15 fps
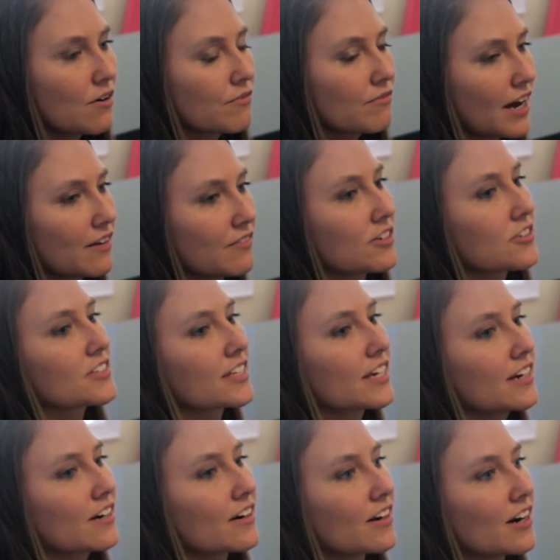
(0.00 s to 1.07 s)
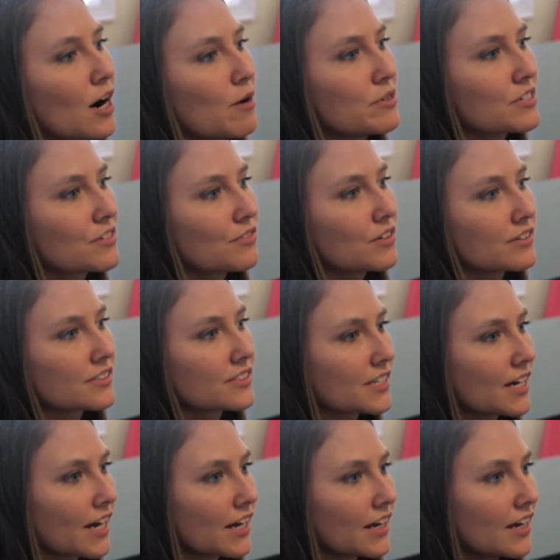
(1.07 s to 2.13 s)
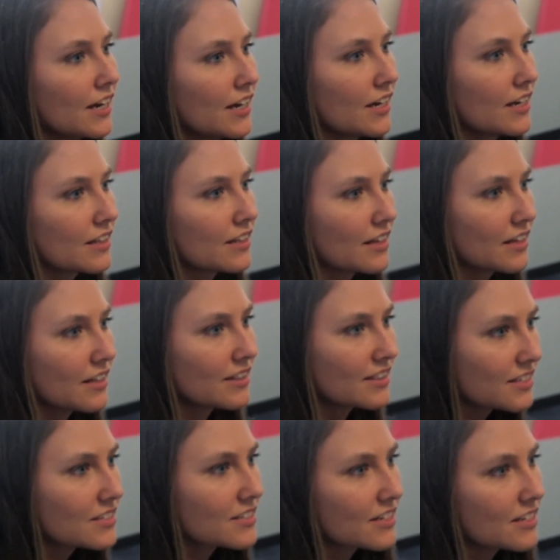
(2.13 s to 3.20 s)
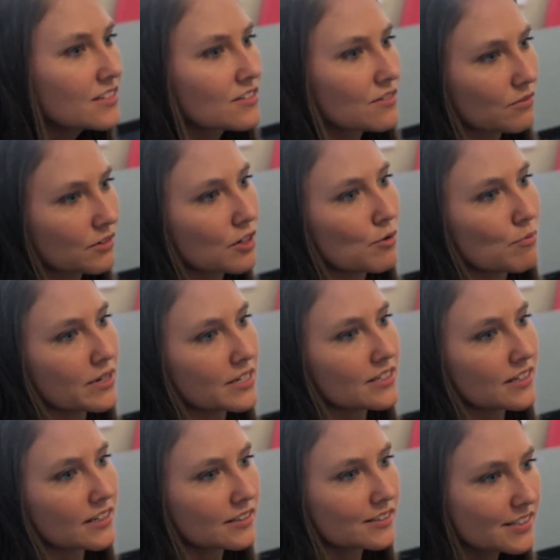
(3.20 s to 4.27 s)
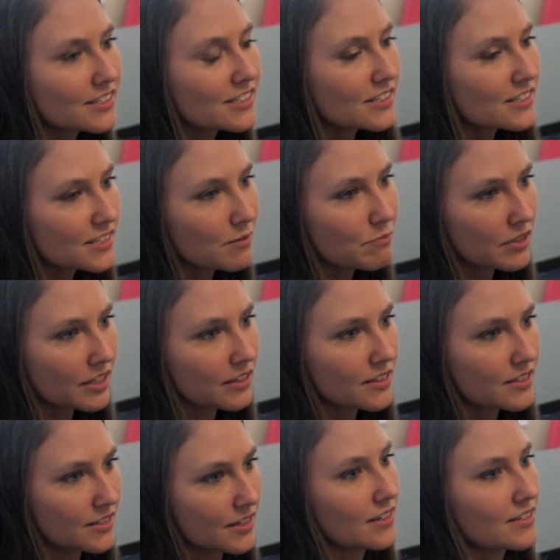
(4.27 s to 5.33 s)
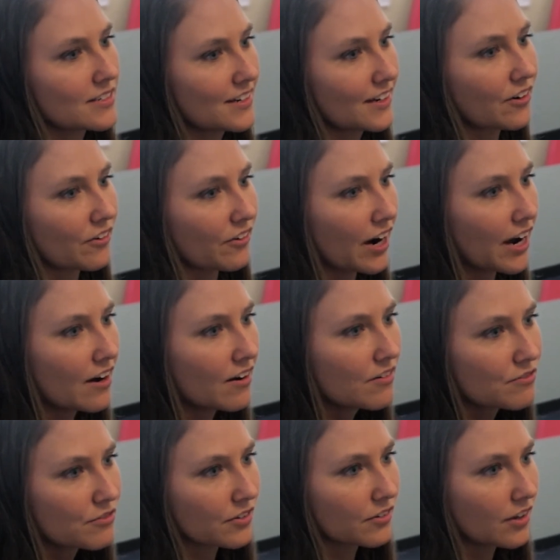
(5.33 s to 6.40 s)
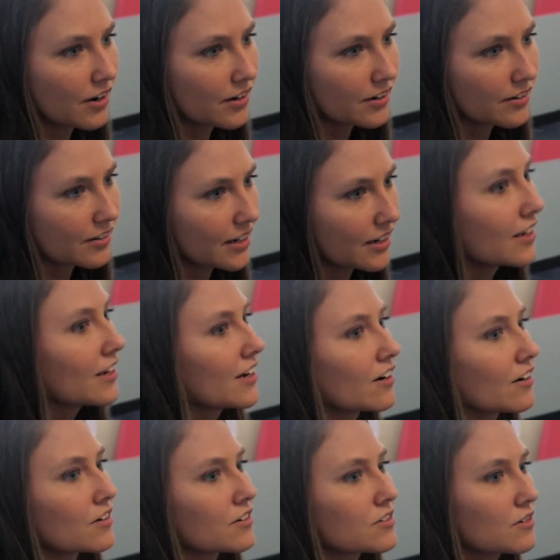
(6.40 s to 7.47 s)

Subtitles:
5 years later, it almost feels like this is a real business. This is something that's going to stick around for longer than a year or 2